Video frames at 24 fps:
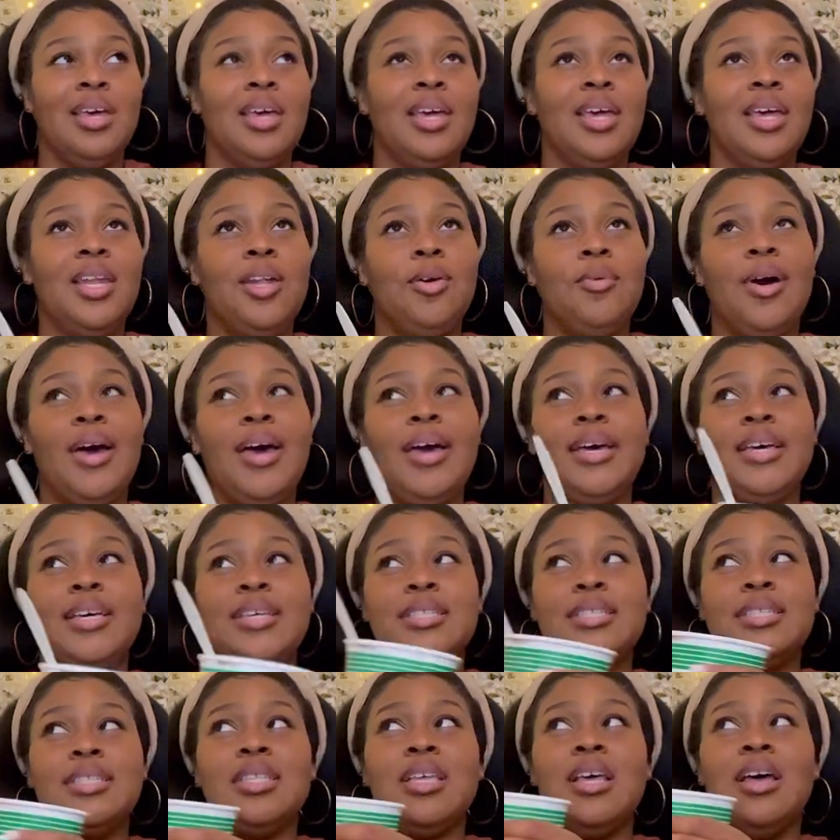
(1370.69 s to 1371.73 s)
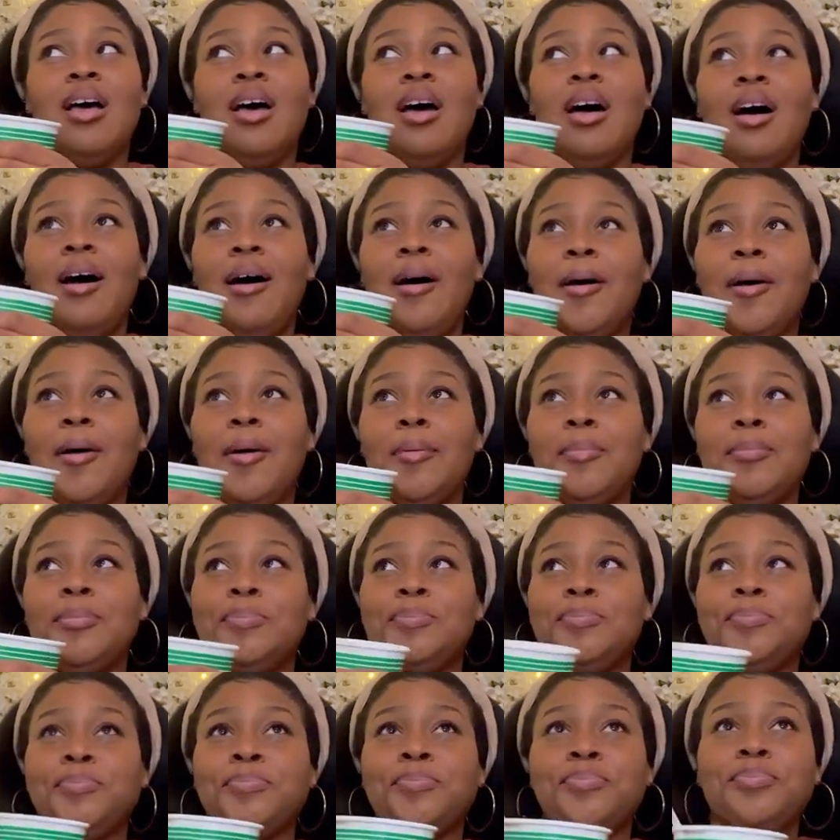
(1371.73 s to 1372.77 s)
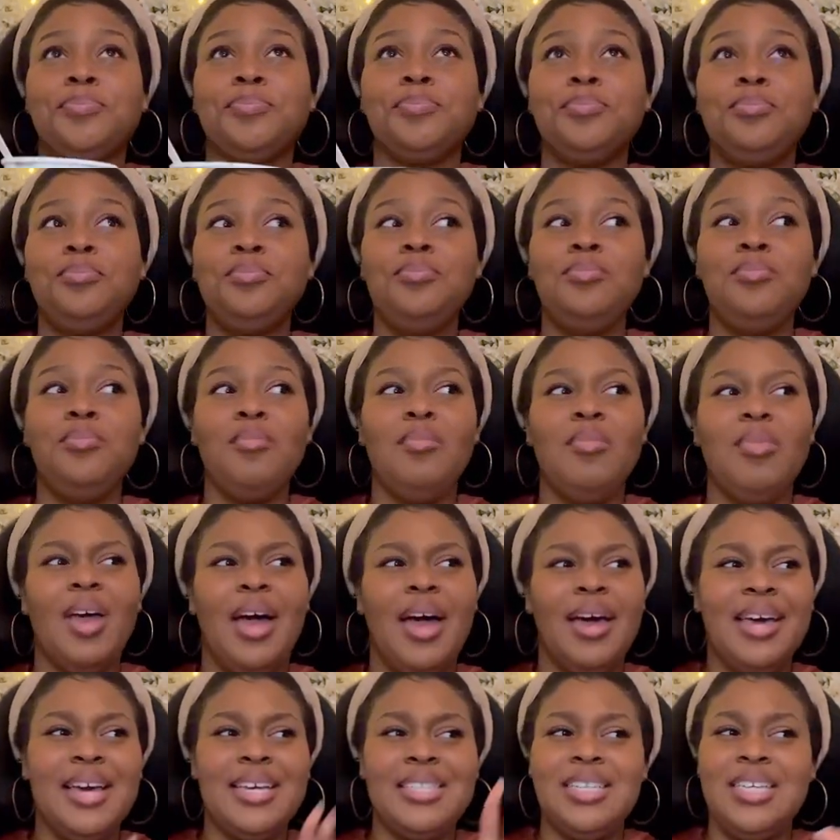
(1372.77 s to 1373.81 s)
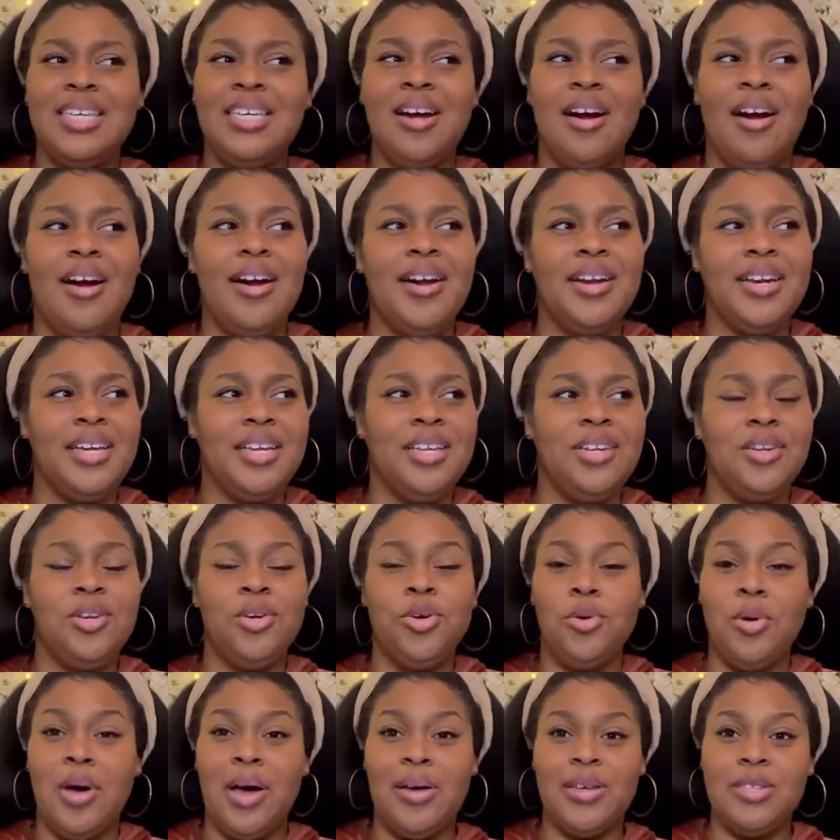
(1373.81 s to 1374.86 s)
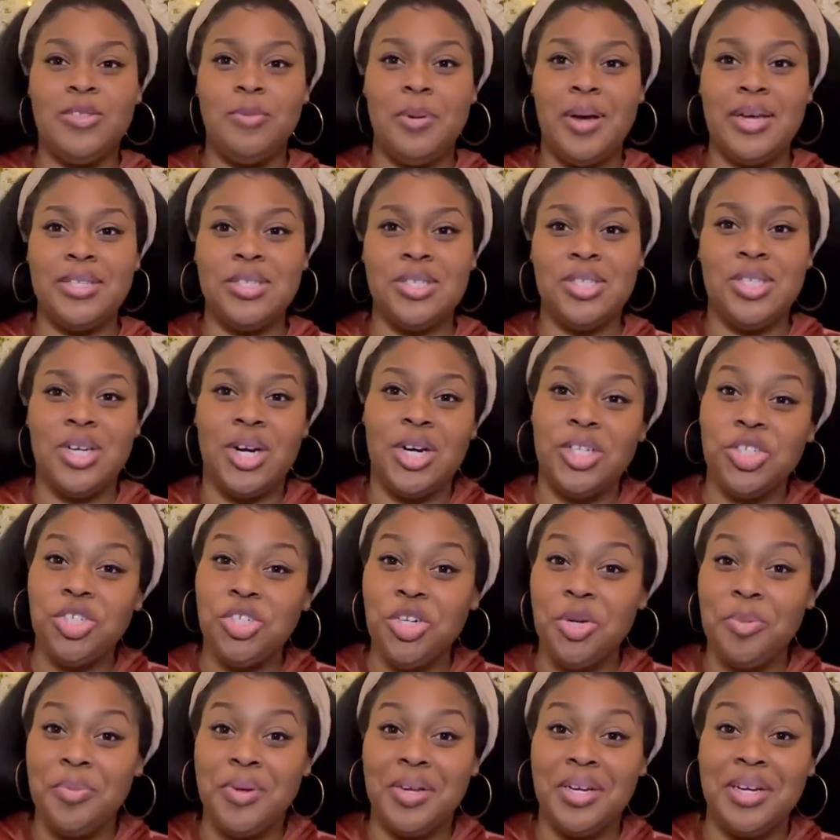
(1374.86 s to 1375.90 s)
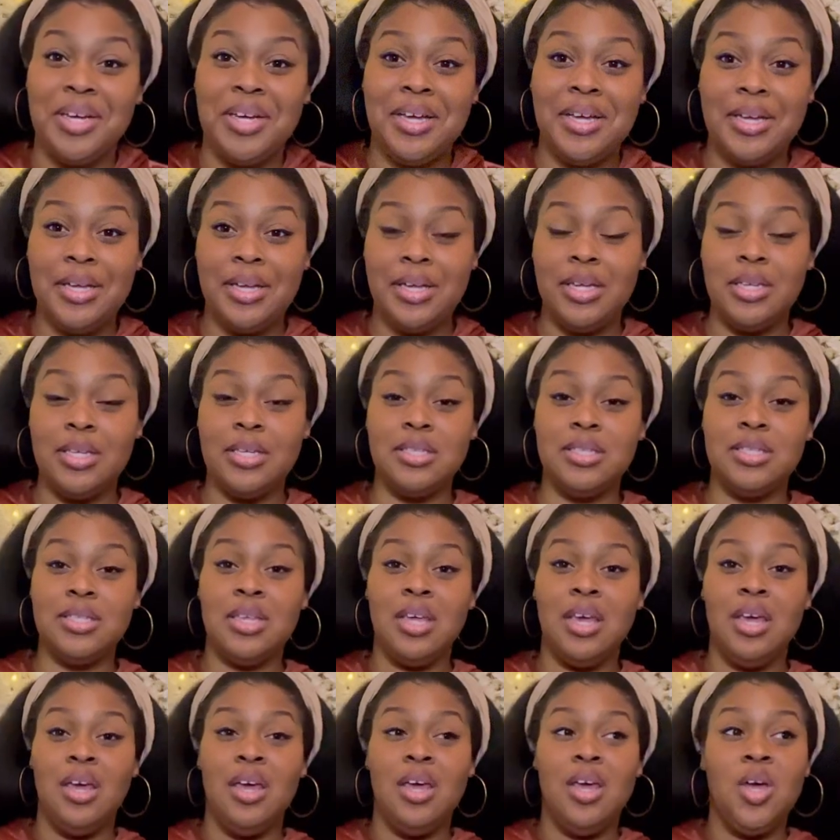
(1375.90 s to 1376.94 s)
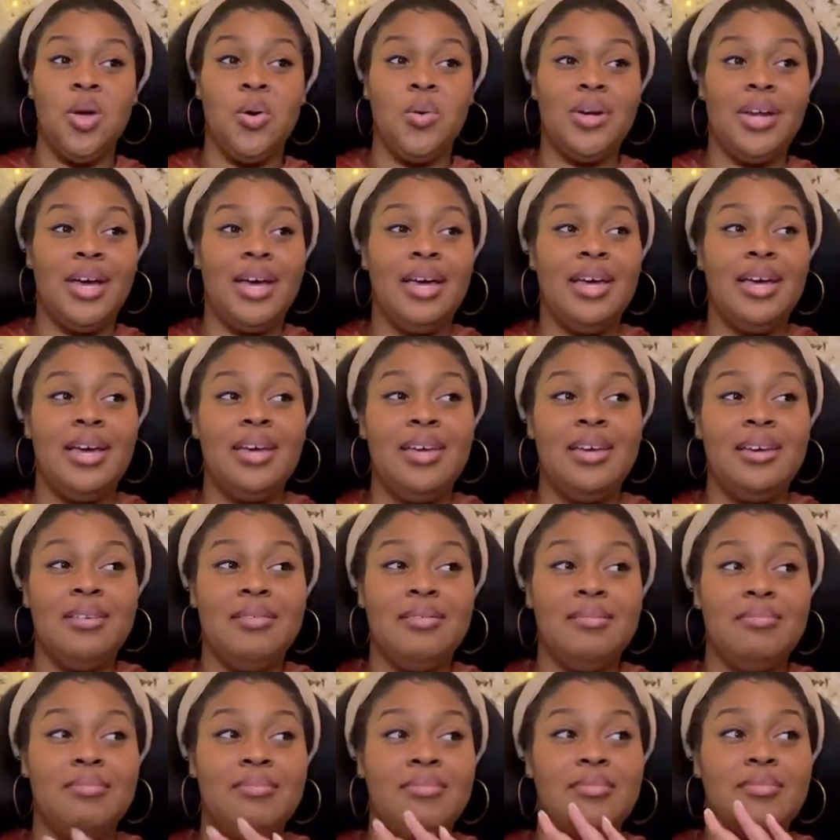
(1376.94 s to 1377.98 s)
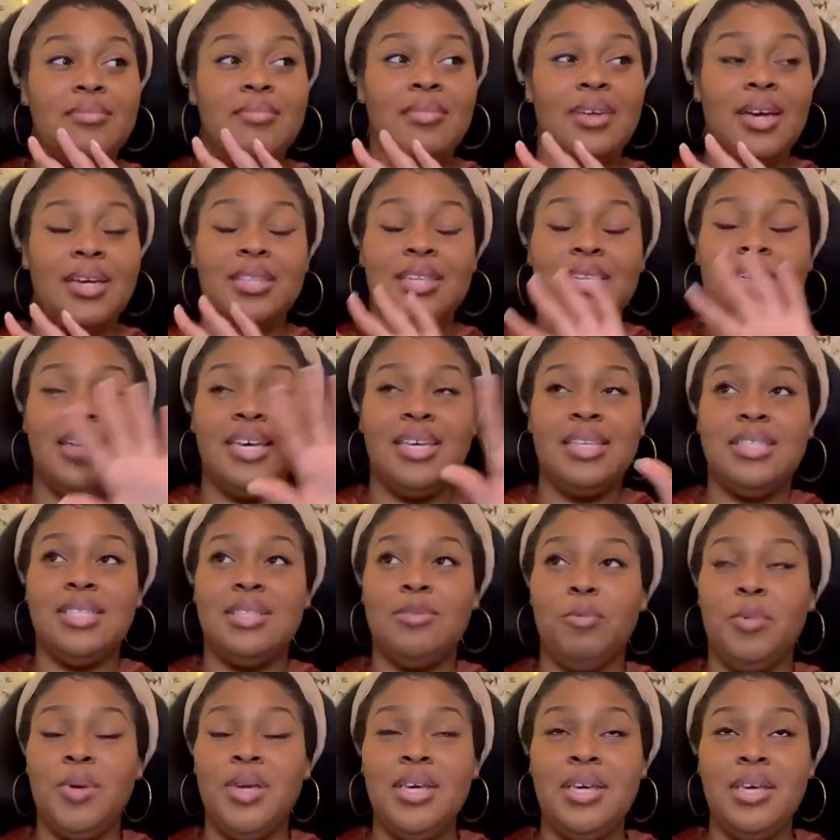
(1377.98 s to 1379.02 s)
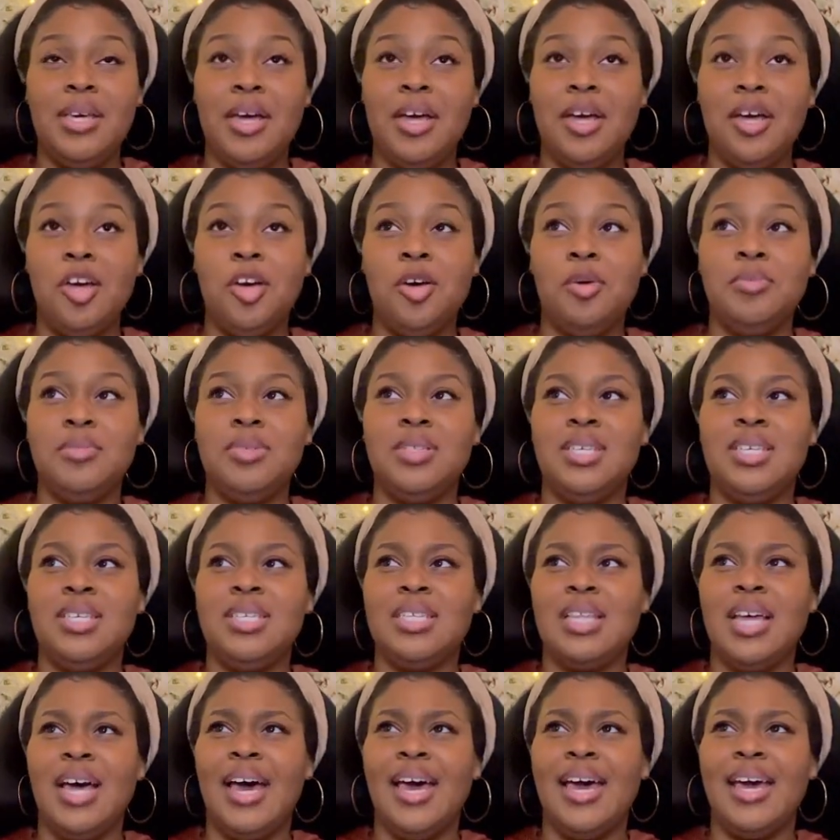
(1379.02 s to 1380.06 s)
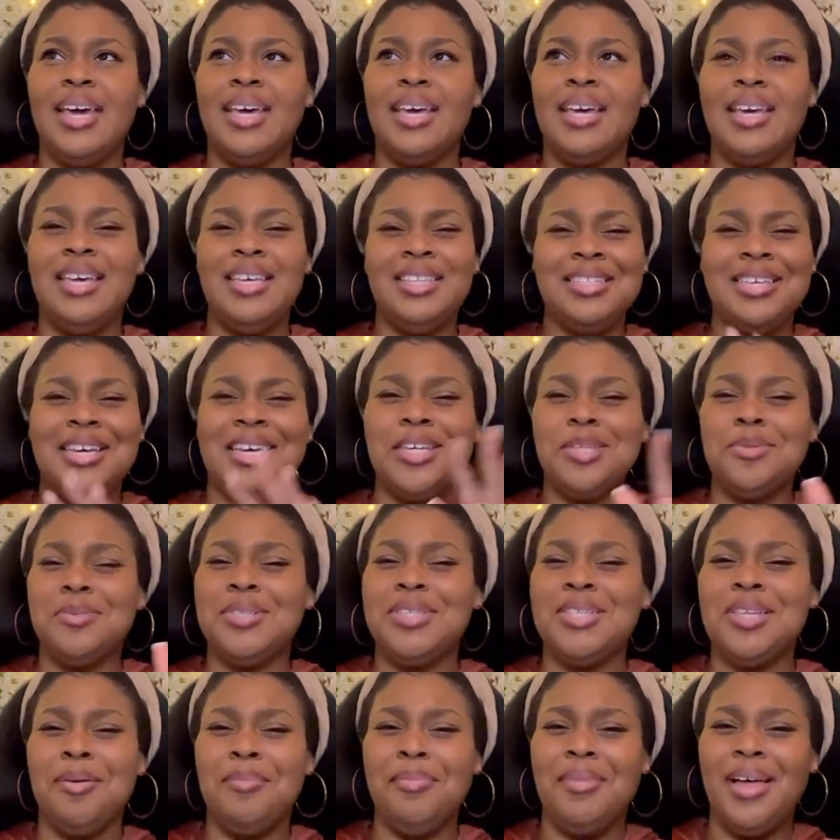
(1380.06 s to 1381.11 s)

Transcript: Anyways, um, I guess he already knew I was about to start tripping because when I like the next week comes, he's like, he tells me something